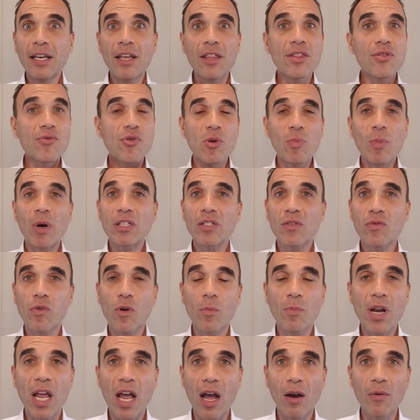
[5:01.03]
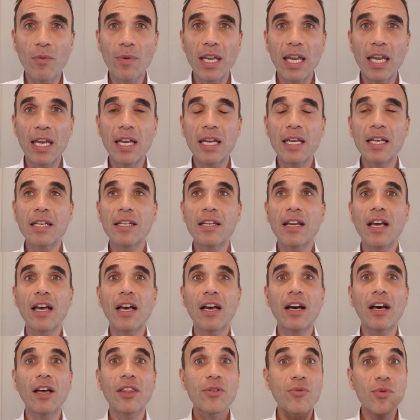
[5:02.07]
3 months from now, in
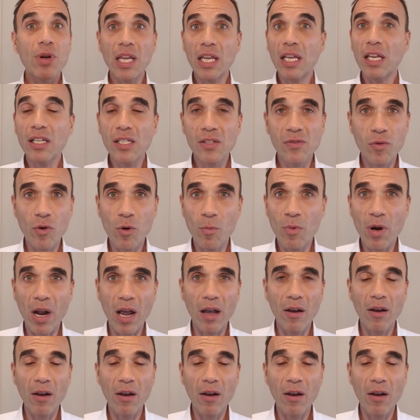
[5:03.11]
3 years from now.